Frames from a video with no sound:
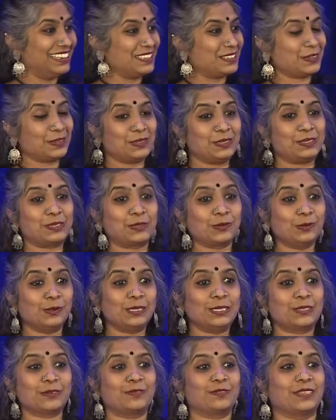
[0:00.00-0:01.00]
So the
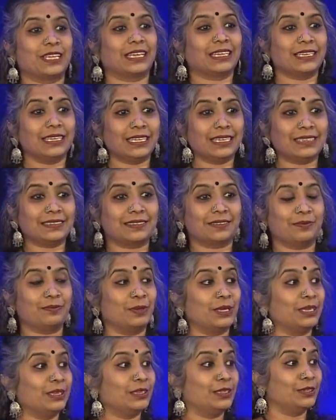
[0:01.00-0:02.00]
tools of techniques have
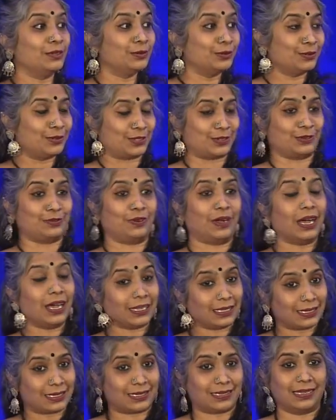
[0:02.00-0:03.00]
been used, of
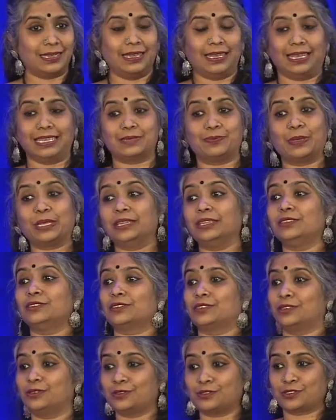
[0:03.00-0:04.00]
arts, has been
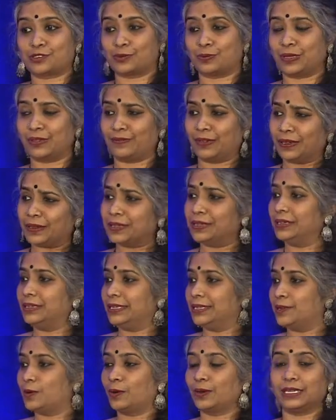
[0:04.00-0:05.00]
introduced to me very
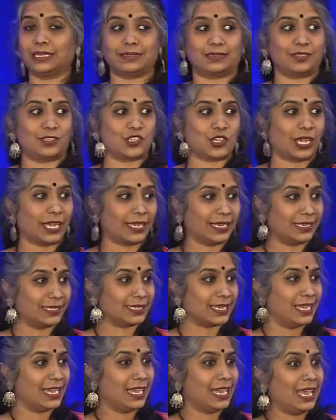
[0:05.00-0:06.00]
early on as a child.
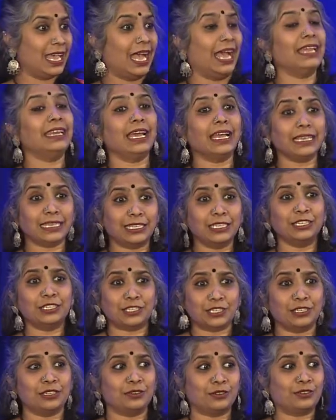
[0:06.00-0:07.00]
And I
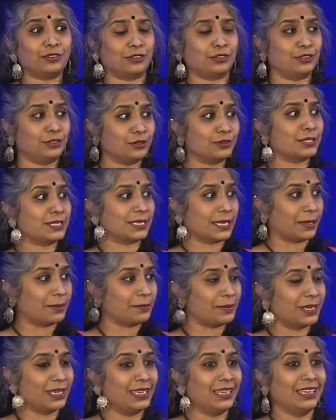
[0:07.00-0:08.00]
continued to use them.
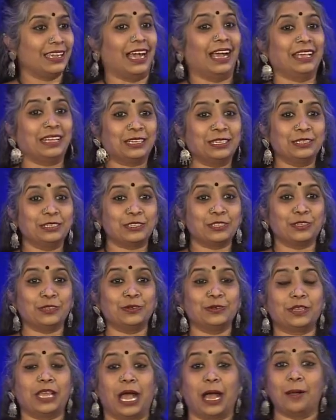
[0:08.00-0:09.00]
I
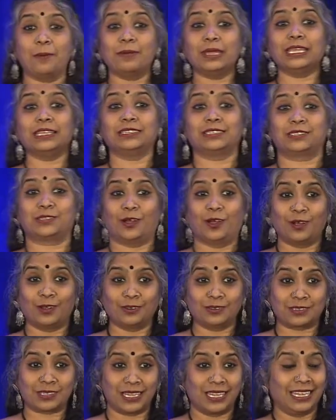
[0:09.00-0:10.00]
continued humming
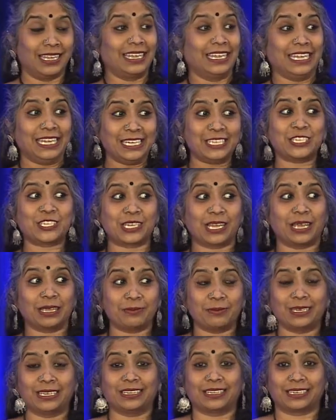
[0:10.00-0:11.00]
songs each
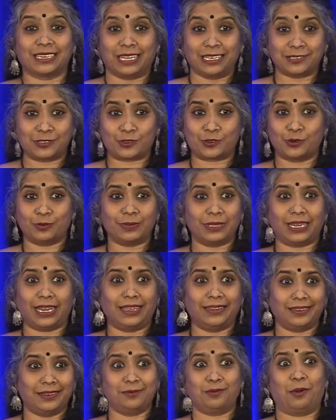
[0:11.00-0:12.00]
time in a classroom that I
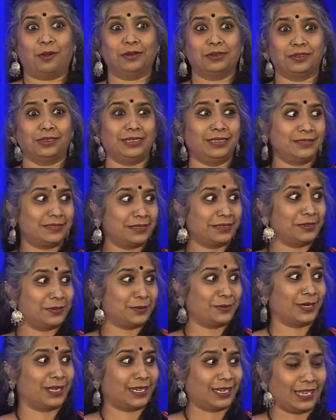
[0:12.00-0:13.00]
didn't want to listen
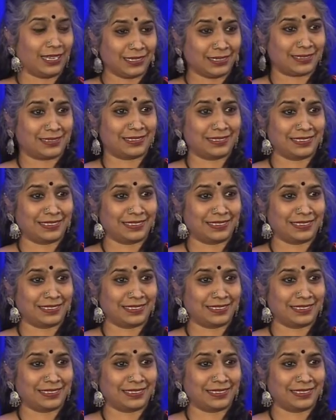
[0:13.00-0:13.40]
to a class.